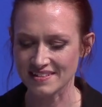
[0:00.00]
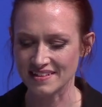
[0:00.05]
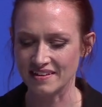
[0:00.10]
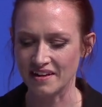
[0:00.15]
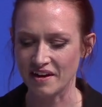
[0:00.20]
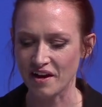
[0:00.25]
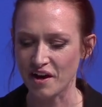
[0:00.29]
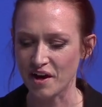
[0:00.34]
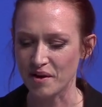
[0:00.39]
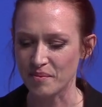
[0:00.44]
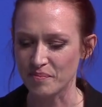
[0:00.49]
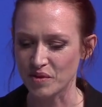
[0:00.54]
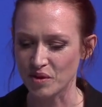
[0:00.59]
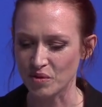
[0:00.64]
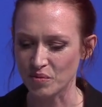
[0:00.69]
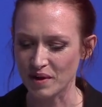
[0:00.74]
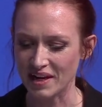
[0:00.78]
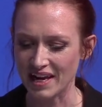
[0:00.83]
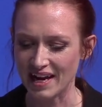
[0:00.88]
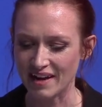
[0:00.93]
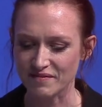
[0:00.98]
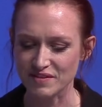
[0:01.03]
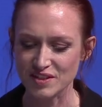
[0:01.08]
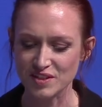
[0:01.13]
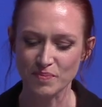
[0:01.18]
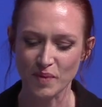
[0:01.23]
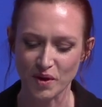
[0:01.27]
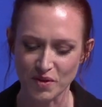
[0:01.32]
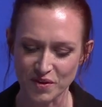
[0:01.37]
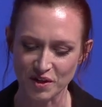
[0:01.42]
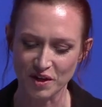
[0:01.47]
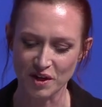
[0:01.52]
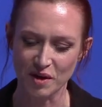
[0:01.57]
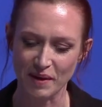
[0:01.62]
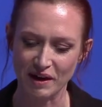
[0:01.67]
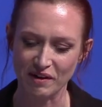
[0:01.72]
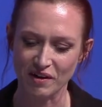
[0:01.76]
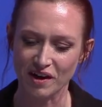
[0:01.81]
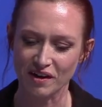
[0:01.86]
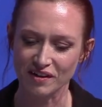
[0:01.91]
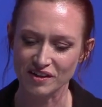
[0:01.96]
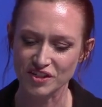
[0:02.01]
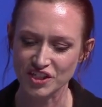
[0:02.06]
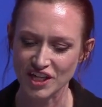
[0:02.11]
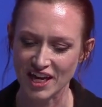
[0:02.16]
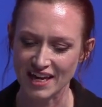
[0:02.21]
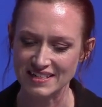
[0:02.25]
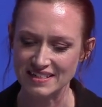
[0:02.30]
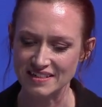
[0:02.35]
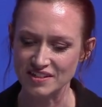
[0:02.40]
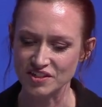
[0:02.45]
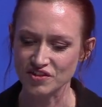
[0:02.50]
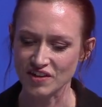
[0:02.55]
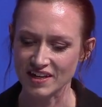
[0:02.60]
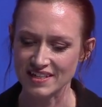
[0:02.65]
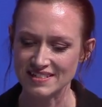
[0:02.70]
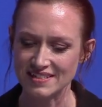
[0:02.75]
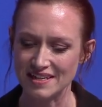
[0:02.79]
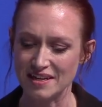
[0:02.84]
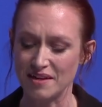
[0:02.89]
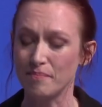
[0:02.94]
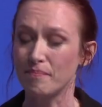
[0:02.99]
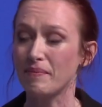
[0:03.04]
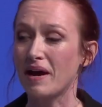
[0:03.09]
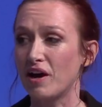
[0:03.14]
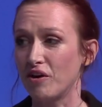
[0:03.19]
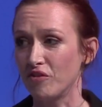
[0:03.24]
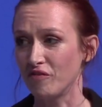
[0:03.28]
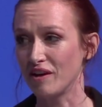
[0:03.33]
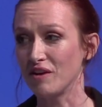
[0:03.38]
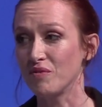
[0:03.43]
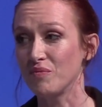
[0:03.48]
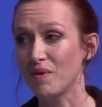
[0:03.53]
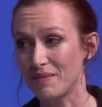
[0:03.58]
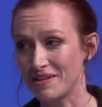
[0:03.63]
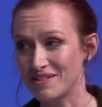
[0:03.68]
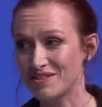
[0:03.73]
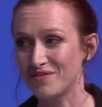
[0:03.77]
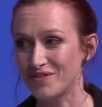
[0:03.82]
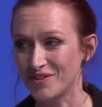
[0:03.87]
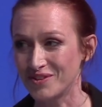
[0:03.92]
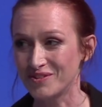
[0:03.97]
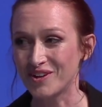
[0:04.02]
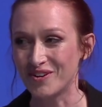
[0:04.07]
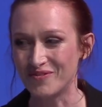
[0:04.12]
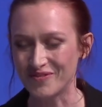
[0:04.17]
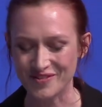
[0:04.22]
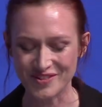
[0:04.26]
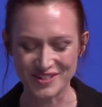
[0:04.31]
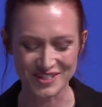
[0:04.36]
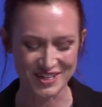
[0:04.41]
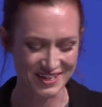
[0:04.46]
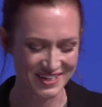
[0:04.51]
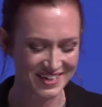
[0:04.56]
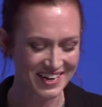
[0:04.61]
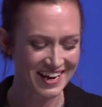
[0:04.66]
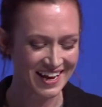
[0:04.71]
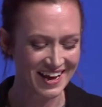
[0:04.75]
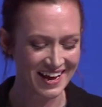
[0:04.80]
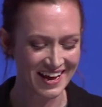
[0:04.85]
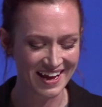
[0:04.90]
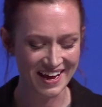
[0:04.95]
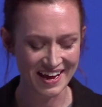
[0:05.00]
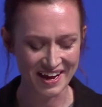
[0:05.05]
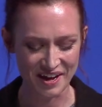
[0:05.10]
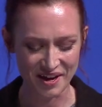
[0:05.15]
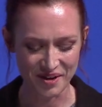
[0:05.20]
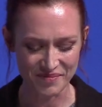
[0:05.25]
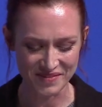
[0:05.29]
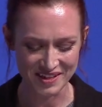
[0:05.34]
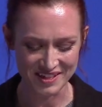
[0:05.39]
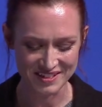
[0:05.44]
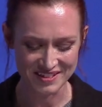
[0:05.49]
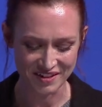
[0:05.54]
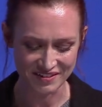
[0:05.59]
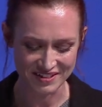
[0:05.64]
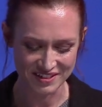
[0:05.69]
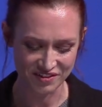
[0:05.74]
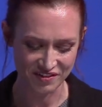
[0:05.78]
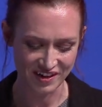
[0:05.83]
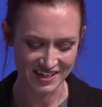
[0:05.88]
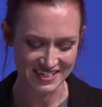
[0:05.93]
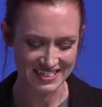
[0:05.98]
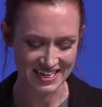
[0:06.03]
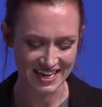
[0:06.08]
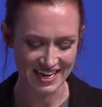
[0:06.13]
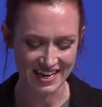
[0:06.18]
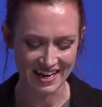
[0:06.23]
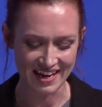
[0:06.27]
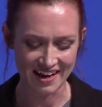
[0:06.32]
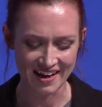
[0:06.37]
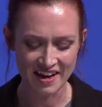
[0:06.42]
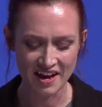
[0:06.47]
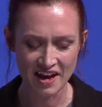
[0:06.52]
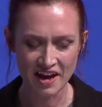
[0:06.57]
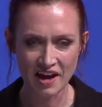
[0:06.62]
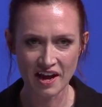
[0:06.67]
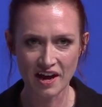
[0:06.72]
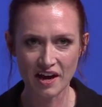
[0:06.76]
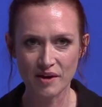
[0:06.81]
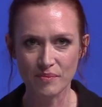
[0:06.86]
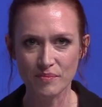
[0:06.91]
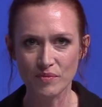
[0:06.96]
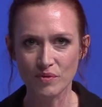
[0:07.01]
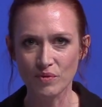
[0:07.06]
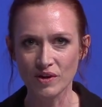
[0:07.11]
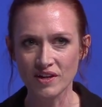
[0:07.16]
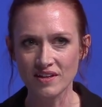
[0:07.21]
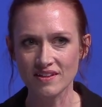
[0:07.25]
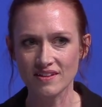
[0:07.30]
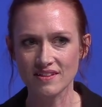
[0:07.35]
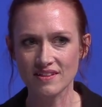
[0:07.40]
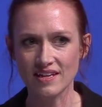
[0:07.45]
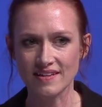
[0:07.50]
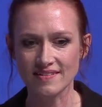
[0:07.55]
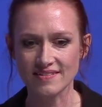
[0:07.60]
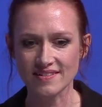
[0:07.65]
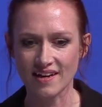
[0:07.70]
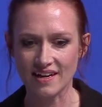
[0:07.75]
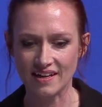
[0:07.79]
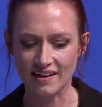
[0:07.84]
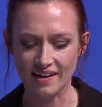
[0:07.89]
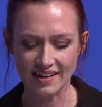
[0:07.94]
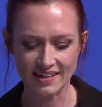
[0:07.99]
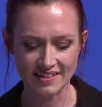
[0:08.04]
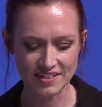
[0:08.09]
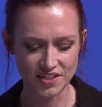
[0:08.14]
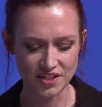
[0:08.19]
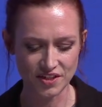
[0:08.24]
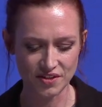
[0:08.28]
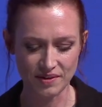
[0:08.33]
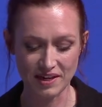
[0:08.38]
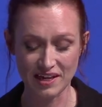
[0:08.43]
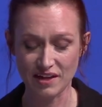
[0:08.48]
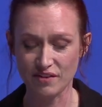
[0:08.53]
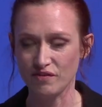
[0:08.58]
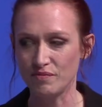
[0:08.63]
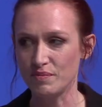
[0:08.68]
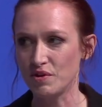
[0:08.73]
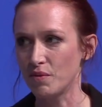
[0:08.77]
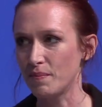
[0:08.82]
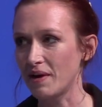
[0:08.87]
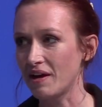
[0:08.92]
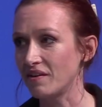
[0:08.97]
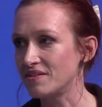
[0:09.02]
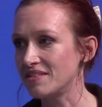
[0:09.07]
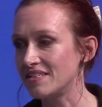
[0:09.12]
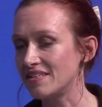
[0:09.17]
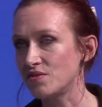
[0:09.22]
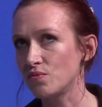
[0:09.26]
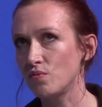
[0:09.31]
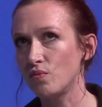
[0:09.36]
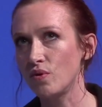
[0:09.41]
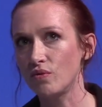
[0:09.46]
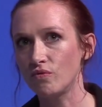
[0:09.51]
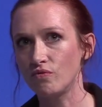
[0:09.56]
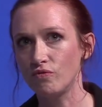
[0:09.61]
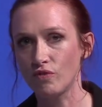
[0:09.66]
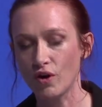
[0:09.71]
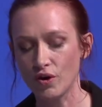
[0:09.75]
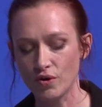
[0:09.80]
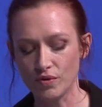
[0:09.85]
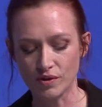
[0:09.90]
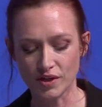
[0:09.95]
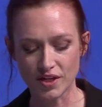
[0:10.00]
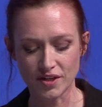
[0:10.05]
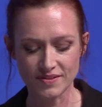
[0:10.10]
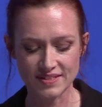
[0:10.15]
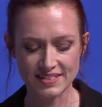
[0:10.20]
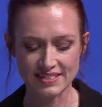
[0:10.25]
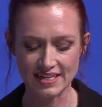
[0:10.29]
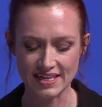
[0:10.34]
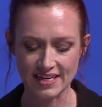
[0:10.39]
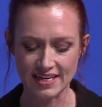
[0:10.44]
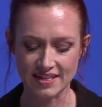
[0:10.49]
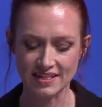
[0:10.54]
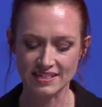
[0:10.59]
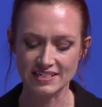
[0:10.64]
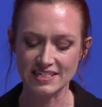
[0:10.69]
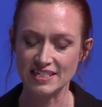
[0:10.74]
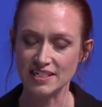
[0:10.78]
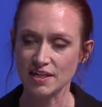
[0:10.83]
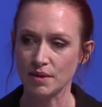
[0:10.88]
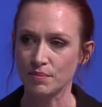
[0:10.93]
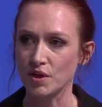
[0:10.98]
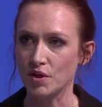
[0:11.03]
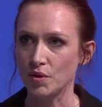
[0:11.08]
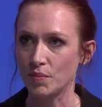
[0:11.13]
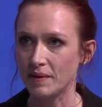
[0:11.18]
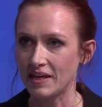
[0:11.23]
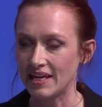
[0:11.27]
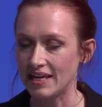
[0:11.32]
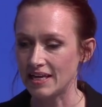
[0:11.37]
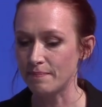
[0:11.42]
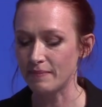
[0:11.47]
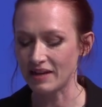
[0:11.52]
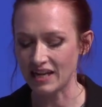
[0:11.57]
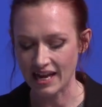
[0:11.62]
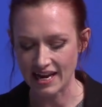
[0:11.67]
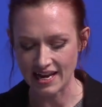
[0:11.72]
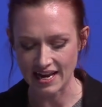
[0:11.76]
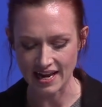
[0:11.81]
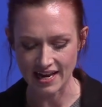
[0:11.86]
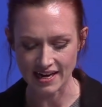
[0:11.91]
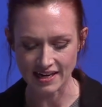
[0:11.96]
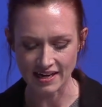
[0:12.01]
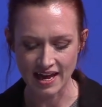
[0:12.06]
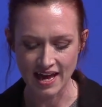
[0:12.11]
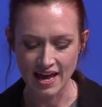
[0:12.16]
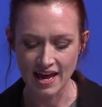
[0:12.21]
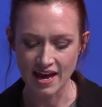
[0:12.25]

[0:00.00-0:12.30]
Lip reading: And we have spoken about our shared interest in empowering women to feel confident. So it's great to hear. One of the things I'd like to hear from you about is what role you see the DWP playing